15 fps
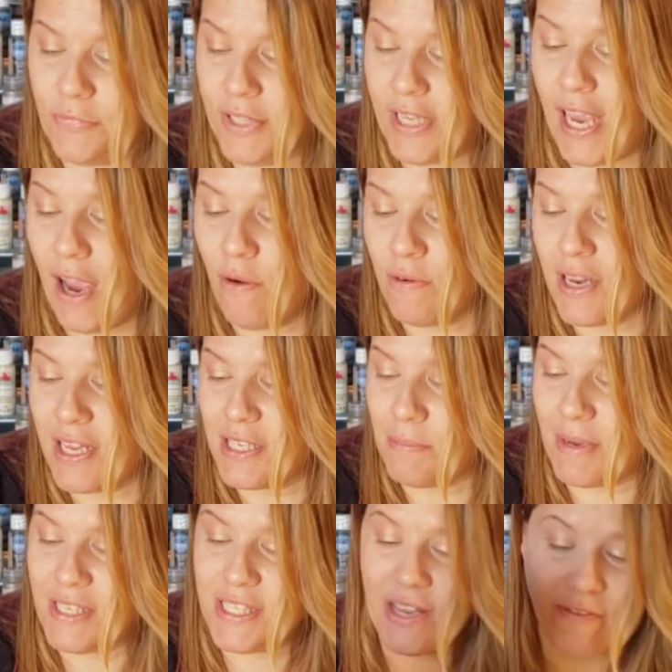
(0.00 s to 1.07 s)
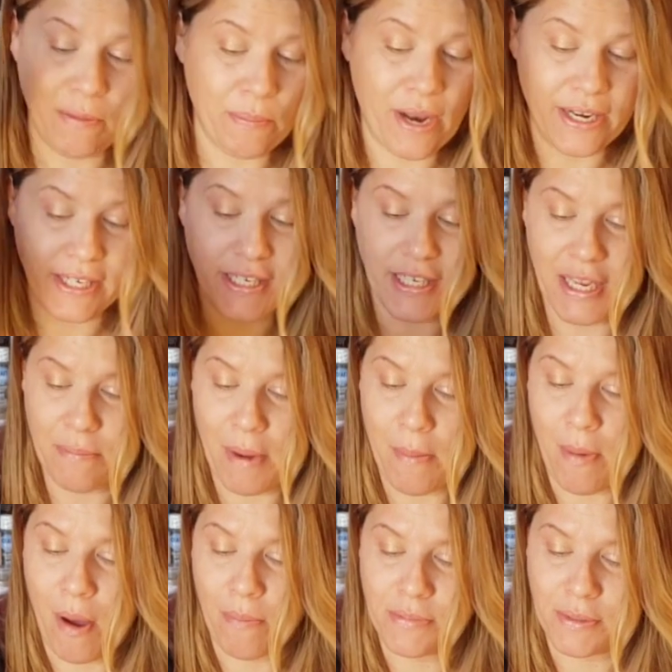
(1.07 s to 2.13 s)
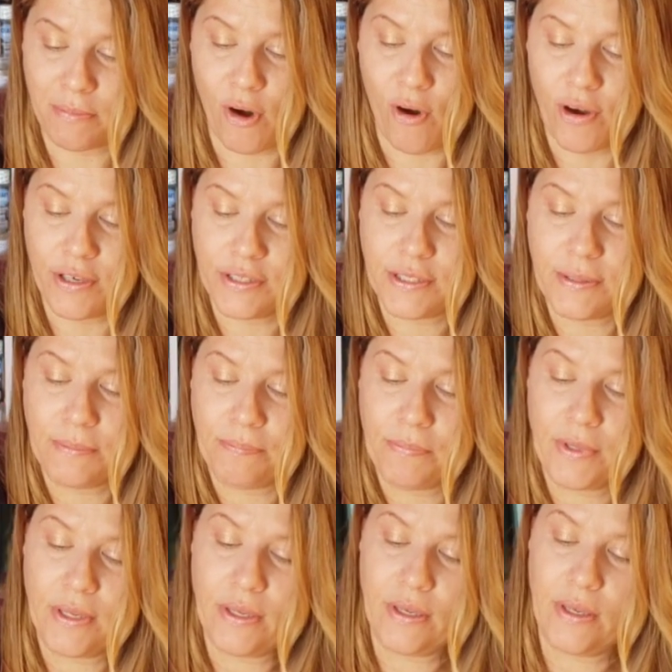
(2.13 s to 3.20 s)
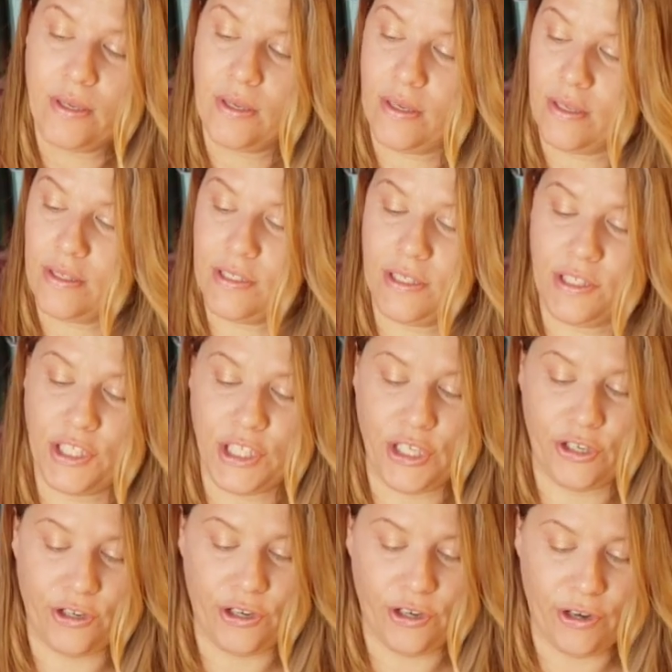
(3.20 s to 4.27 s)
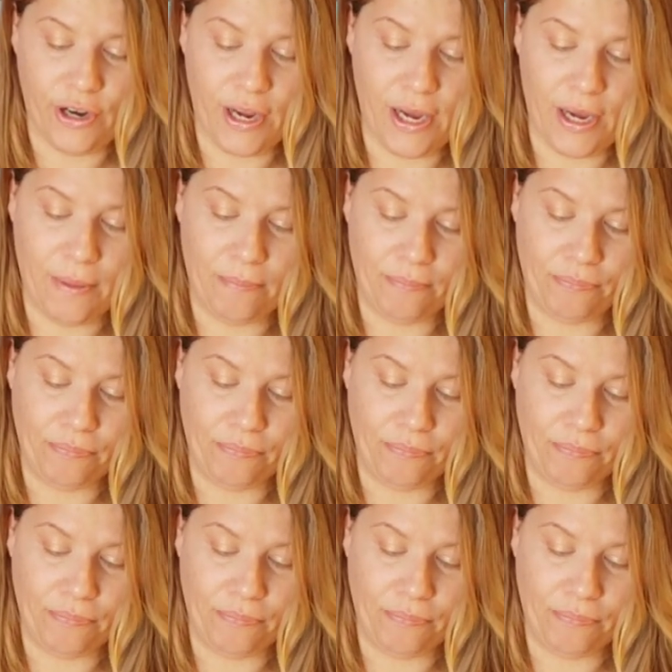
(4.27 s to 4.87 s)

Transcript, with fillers: count as my seven, but I did get my mom some cards to cheer her up.